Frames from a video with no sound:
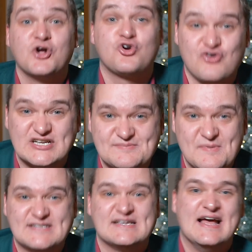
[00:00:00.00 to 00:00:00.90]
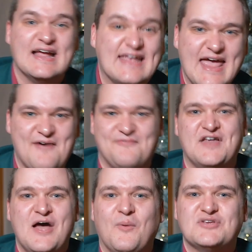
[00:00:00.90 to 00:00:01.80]
Christmas gift,
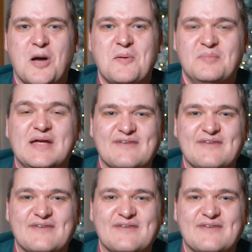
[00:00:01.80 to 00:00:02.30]
which I'm going to be